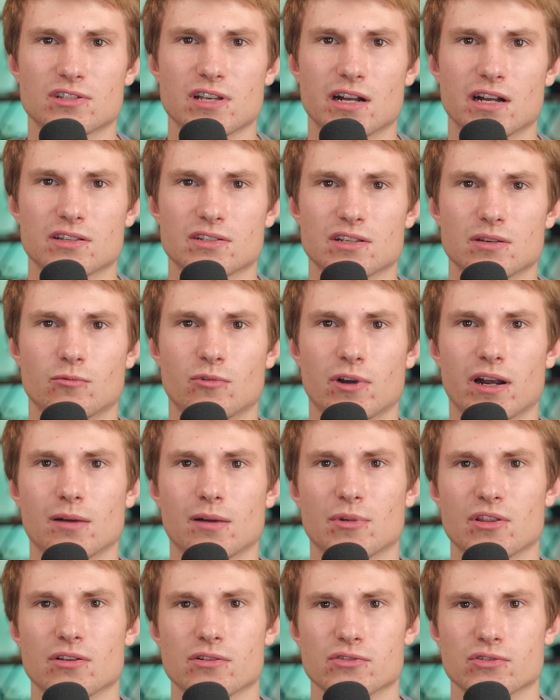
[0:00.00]
somewhere, but
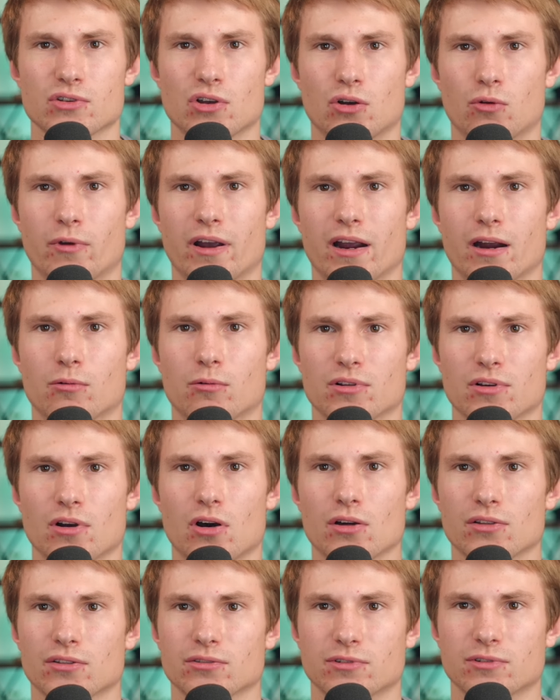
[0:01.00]
there's nowhere where all
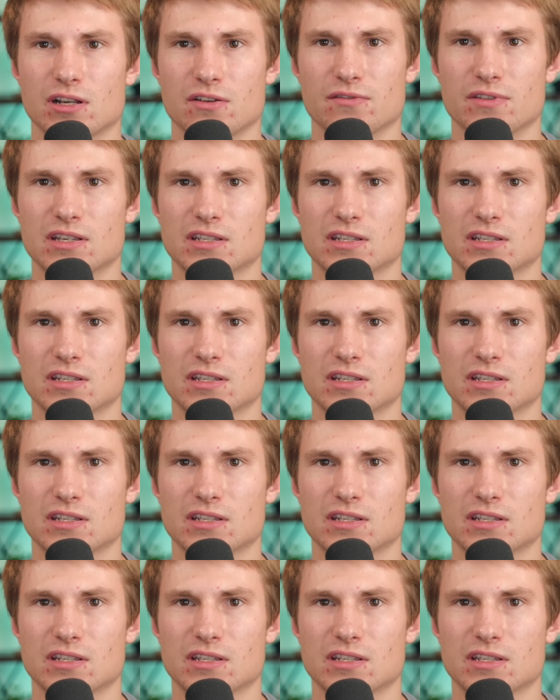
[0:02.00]
3 of these could